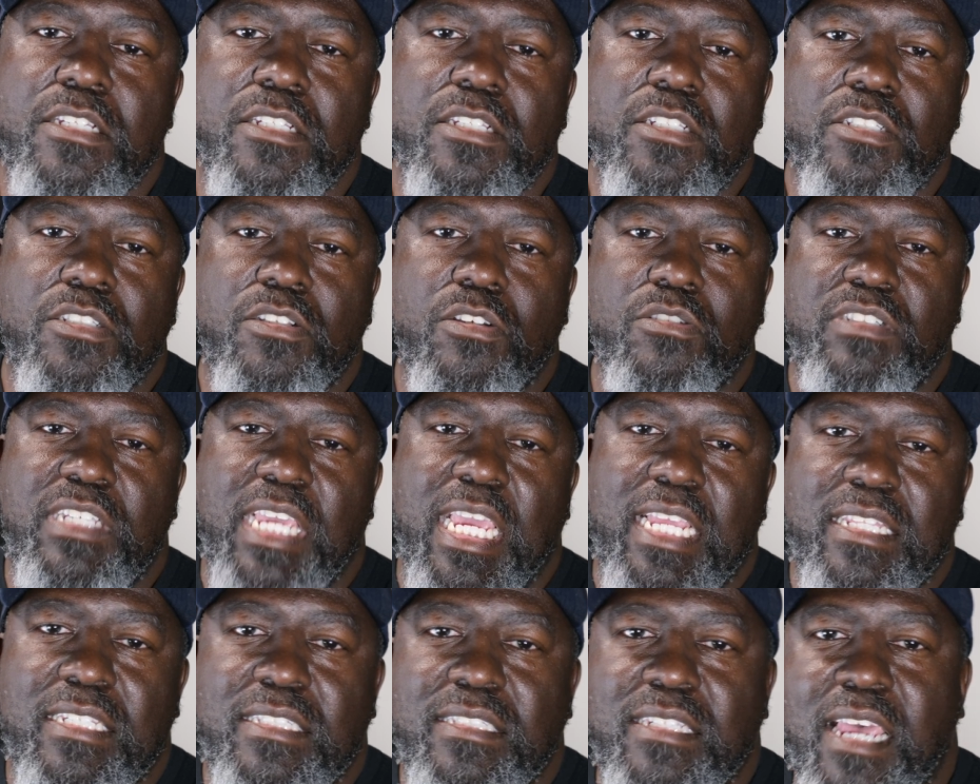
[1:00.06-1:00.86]
So
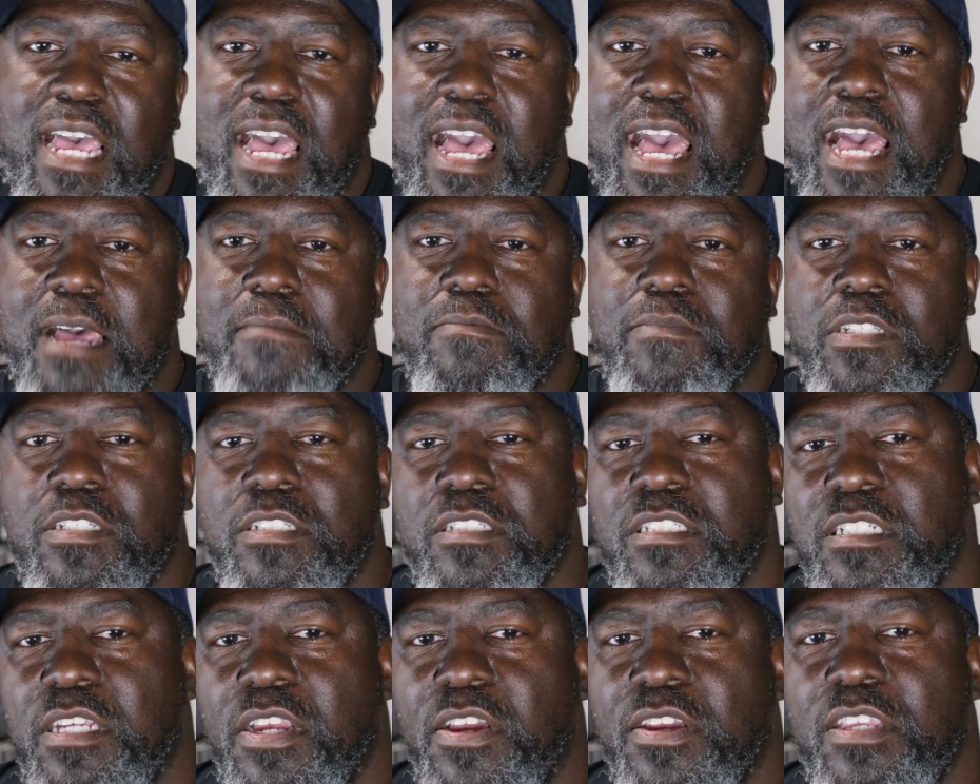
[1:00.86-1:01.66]
take the time to
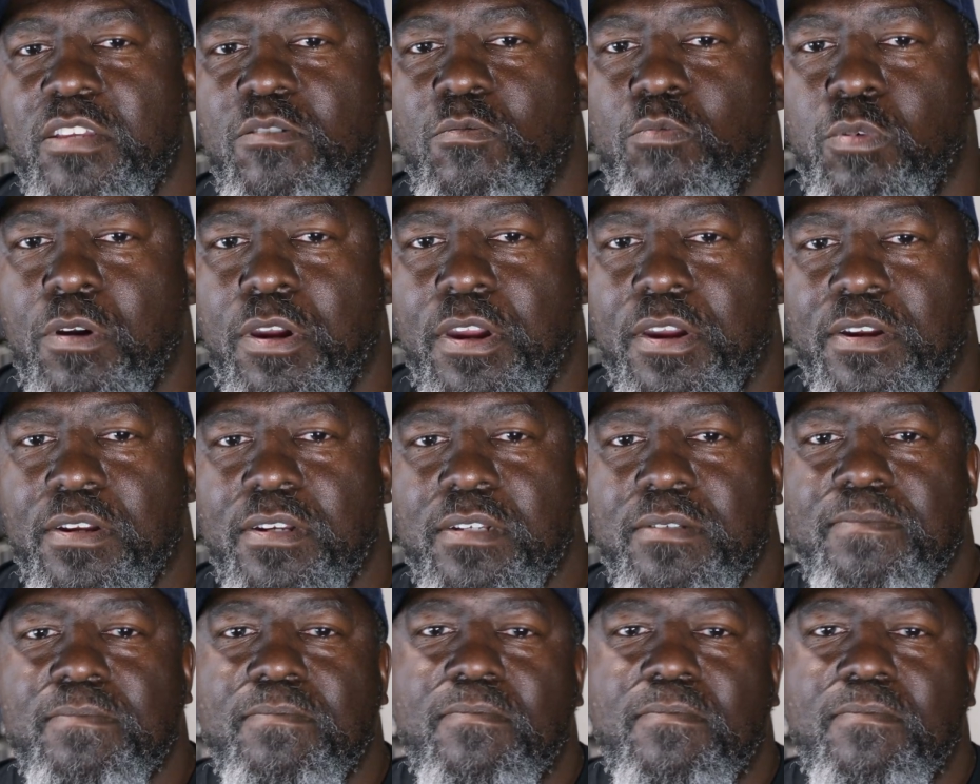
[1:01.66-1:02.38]
share your work.